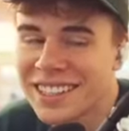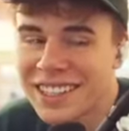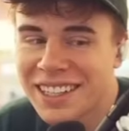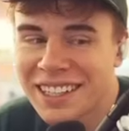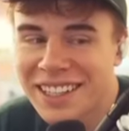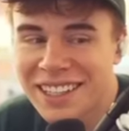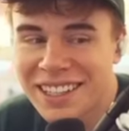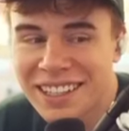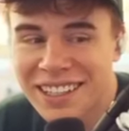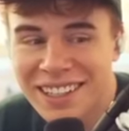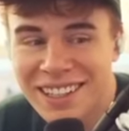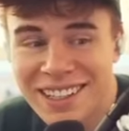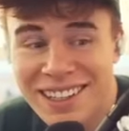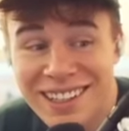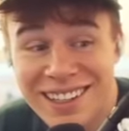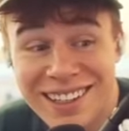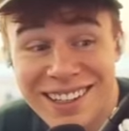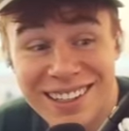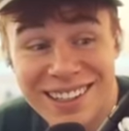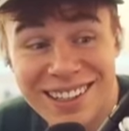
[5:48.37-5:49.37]

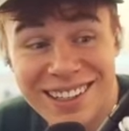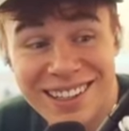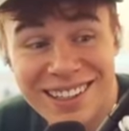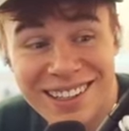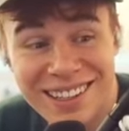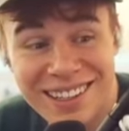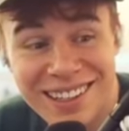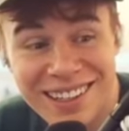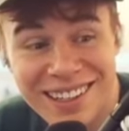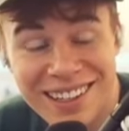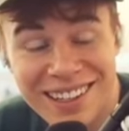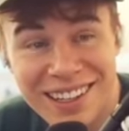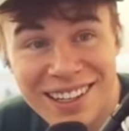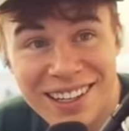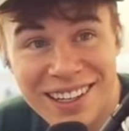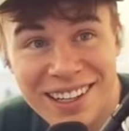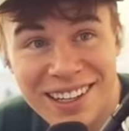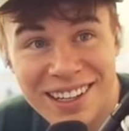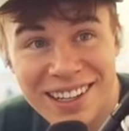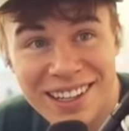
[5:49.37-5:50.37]

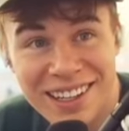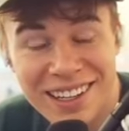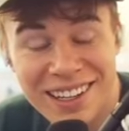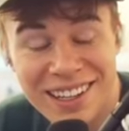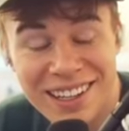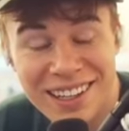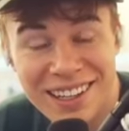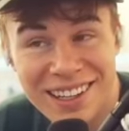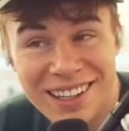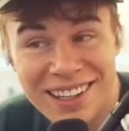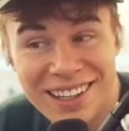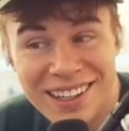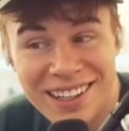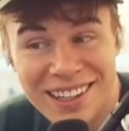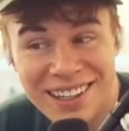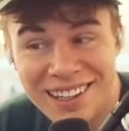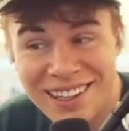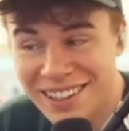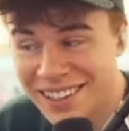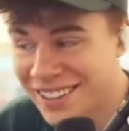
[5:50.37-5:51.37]

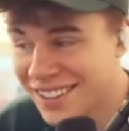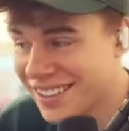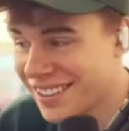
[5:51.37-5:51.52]
(silence)